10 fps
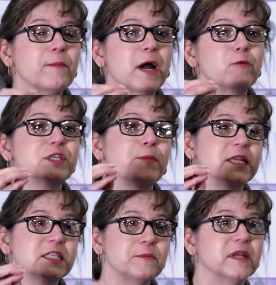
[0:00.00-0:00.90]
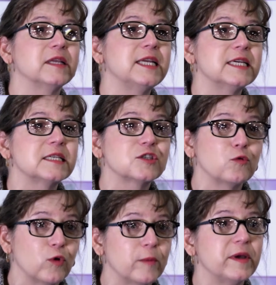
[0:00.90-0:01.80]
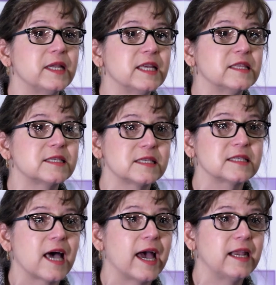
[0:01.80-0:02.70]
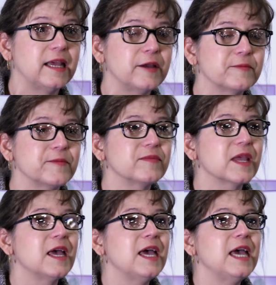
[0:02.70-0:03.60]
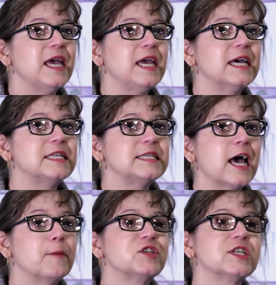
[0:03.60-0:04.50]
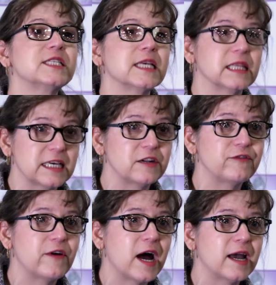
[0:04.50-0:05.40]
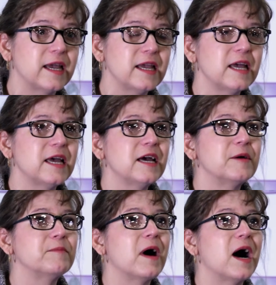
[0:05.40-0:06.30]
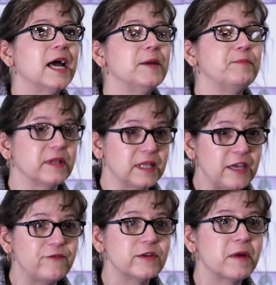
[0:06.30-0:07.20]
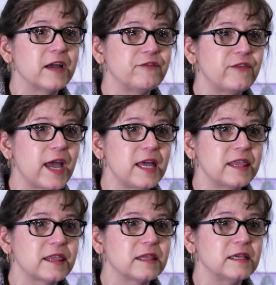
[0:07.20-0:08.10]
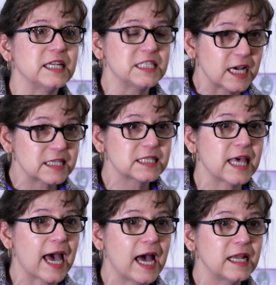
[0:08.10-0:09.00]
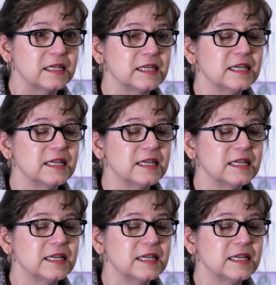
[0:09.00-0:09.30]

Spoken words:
what my responsibility is as a woman in this society. It helps to solidify my belief in my faith. It does that.